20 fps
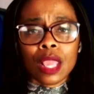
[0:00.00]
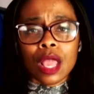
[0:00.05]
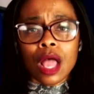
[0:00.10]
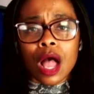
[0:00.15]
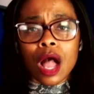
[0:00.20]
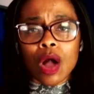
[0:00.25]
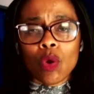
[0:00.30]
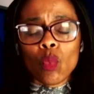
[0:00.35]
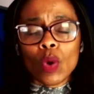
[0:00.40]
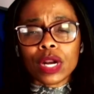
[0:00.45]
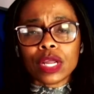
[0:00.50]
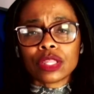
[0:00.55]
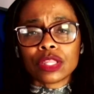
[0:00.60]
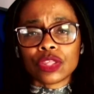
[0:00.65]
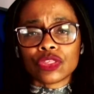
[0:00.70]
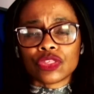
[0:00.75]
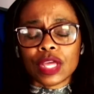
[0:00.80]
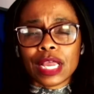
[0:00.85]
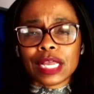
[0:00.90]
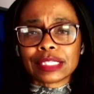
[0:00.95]
Uh, one of the
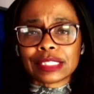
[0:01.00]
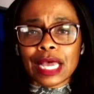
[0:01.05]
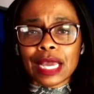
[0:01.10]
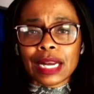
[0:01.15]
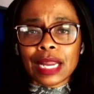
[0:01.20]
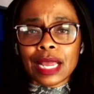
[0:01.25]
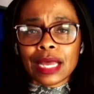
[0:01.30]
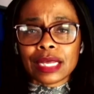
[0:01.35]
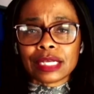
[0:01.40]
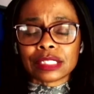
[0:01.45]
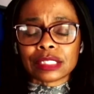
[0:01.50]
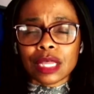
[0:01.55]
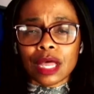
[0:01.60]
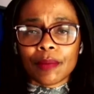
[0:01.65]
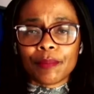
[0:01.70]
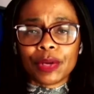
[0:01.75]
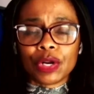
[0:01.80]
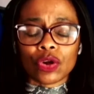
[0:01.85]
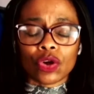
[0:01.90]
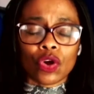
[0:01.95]
things that has uh,
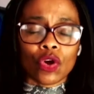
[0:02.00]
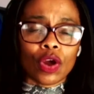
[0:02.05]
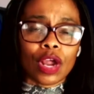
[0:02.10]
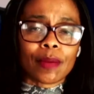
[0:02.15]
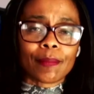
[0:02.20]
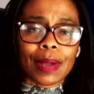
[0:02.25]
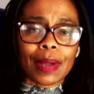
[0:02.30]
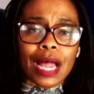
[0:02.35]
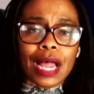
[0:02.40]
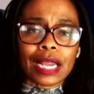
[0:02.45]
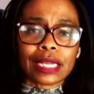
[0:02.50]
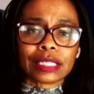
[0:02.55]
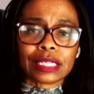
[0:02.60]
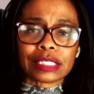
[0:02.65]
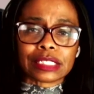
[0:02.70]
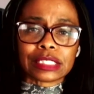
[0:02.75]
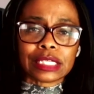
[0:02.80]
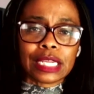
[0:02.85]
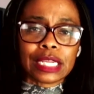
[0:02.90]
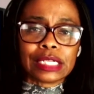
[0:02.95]
been occurring behind the
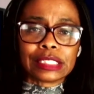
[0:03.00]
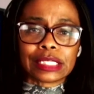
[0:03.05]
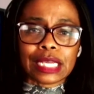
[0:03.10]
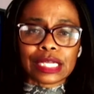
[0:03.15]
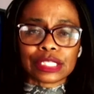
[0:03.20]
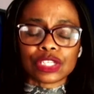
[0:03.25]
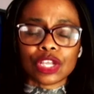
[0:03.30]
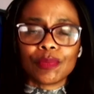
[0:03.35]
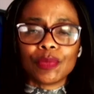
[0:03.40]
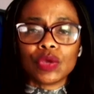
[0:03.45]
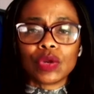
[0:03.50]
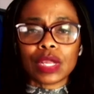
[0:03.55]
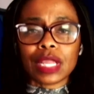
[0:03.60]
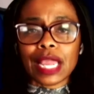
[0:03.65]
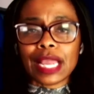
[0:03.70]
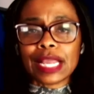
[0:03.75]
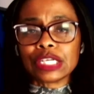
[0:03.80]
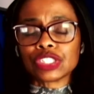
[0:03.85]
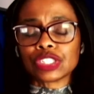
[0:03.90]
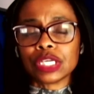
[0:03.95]
scenes as
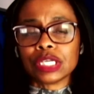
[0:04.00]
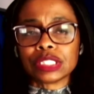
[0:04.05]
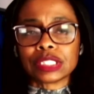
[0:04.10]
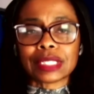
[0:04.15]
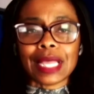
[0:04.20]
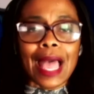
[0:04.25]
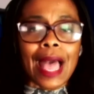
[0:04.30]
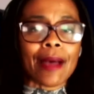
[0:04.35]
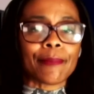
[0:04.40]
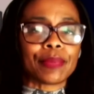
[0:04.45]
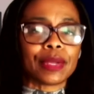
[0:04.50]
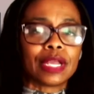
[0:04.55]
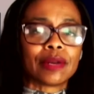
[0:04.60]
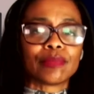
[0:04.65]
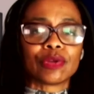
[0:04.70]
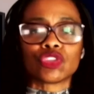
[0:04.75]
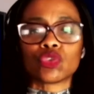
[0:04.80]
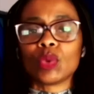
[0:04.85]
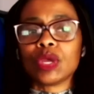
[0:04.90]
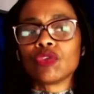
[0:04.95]
communications happen
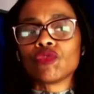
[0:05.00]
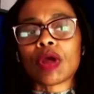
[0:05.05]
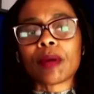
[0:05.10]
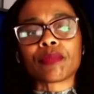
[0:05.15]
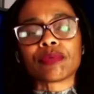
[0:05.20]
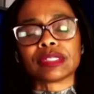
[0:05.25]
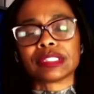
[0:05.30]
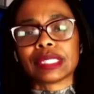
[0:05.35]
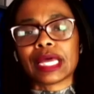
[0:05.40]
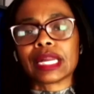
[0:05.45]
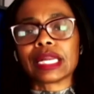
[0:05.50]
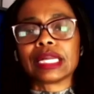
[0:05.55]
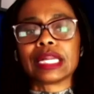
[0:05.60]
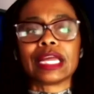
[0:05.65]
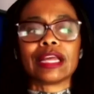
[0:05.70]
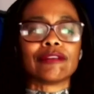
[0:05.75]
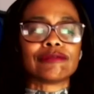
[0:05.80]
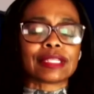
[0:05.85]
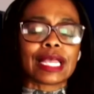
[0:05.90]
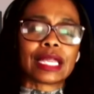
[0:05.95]
between
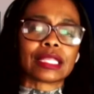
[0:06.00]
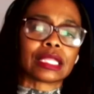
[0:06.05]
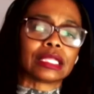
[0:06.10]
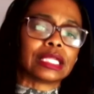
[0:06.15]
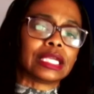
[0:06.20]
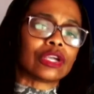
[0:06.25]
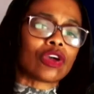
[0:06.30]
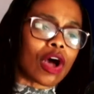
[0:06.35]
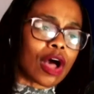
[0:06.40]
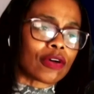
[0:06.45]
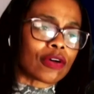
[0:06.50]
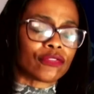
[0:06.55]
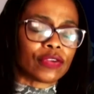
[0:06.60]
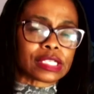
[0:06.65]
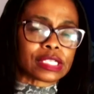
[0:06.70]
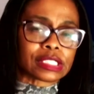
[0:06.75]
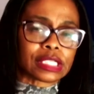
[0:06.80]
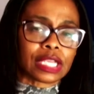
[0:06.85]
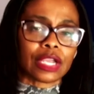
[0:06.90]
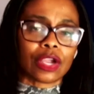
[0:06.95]
representatives and the league
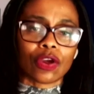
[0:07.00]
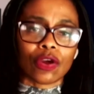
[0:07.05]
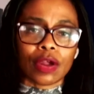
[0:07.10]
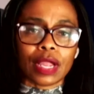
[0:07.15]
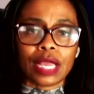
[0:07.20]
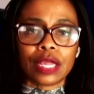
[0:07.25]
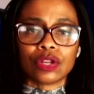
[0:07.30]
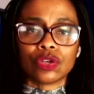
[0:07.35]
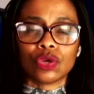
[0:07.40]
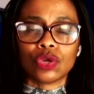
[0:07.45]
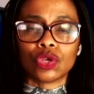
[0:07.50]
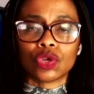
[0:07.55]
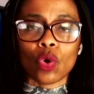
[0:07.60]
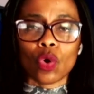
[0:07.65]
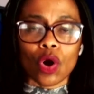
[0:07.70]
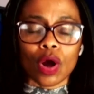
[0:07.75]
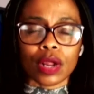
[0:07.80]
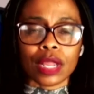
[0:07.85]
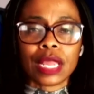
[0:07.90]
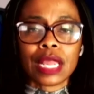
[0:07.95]
office here in New
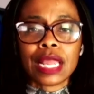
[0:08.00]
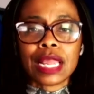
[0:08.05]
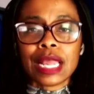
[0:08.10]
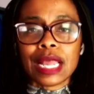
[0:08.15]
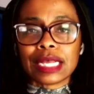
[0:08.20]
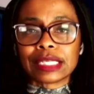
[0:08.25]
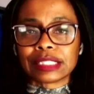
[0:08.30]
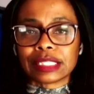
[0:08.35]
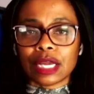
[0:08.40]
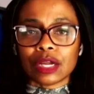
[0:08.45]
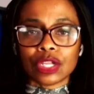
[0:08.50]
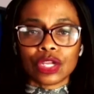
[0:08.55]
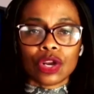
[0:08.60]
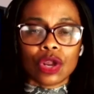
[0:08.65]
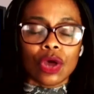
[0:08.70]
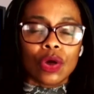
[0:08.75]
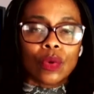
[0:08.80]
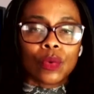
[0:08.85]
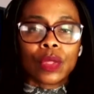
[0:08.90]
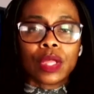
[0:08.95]
York is that, you
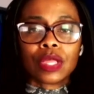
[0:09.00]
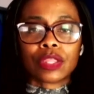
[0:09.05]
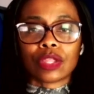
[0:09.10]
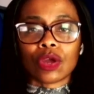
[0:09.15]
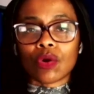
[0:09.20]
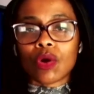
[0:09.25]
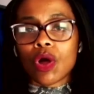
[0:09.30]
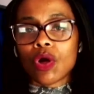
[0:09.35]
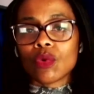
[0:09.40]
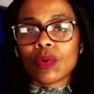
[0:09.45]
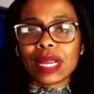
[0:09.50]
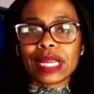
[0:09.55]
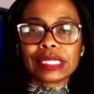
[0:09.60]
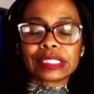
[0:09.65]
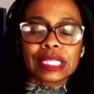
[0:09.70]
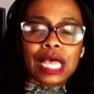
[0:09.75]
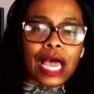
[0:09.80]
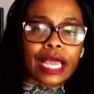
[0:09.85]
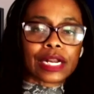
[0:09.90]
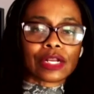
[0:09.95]
know, they're always
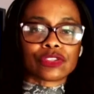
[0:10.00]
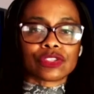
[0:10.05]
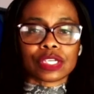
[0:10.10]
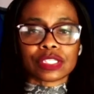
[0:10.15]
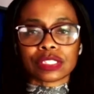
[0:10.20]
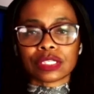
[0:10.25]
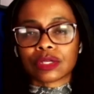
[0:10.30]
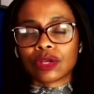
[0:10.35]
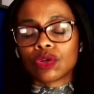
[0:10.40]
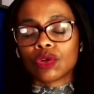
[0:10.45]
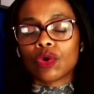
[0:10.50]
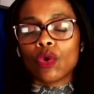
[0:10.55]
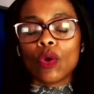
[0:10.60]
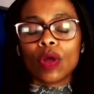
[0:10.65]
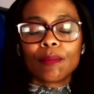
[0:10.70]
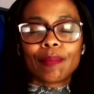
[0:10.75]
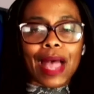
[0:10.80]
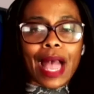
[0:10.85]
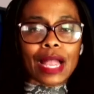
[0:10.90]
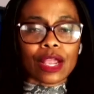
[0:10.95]
kind of just going
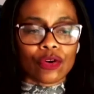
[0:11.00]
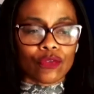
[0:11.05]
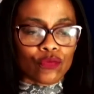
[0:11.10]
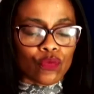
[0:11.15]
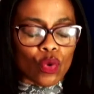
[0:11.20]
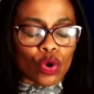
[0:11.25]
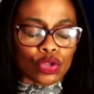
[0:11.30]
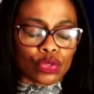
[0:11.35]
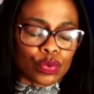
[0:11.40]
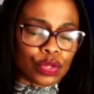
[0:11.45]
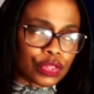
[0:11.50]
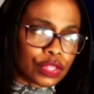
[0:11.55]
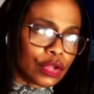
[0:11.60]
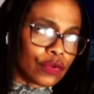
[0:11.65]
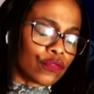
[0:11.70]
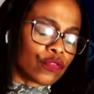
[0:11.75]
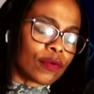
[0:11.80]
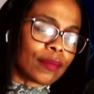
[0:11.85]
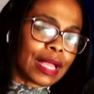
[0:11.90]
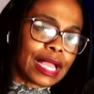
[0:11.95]
back and forth with
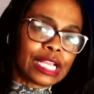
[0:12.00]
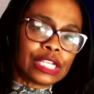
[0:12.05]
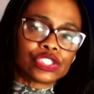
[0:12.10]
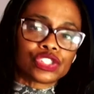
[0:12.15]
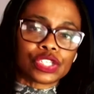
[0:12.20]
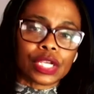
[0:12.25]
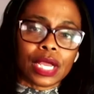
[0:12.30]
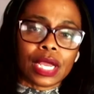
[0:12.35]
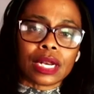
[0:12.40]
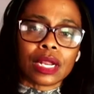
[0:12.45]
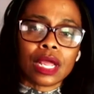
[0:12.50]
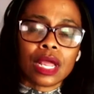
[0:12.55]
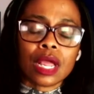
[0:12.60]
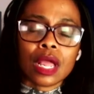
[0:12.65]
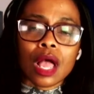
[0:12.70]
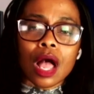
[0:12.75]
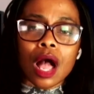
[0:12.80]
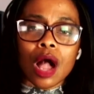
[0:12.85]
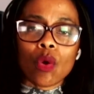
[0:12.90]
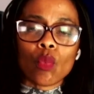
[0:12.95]
information.
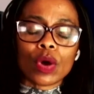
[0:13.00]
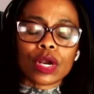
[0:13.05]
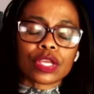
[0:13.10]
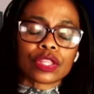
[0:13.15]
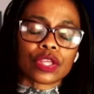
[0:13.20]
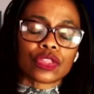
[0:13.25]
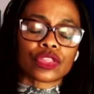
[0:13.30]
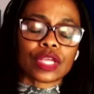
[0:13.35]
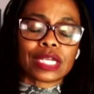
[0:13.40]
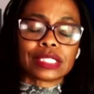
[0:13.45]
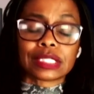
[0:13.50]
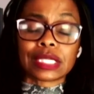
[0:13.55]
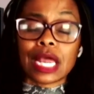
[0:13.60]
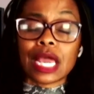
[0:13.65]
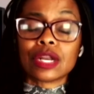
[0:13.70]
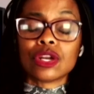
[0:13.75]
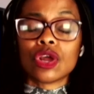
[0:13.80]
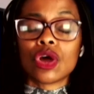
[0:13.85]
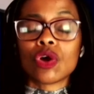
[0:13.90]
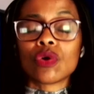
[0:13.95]
Uh, one of the things that I
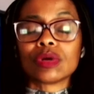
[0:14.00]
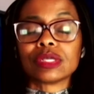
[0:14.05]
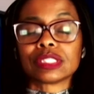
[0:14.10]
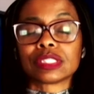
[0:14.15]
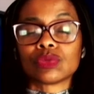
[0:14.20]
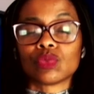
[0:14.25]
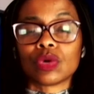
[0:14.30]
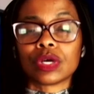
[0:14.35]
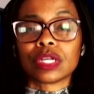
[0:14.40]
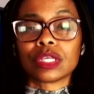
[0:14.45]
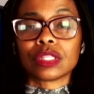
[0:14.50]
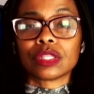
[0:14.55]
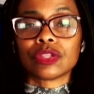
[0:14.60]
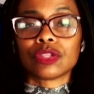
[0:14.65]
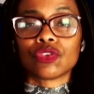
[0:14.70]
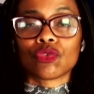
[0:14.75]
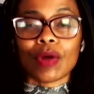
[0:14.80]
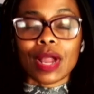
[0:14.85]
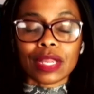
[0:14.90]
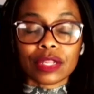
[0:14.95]
know is one of the
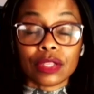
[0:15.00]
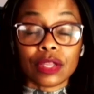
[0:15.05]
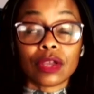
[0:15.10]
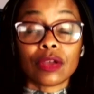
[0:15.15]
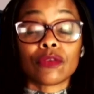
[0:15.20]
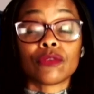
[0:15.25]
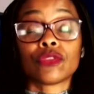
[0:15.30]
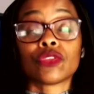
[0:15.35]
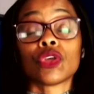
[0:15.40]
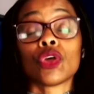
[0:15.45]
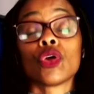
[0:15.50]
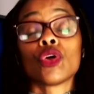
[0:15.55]
directives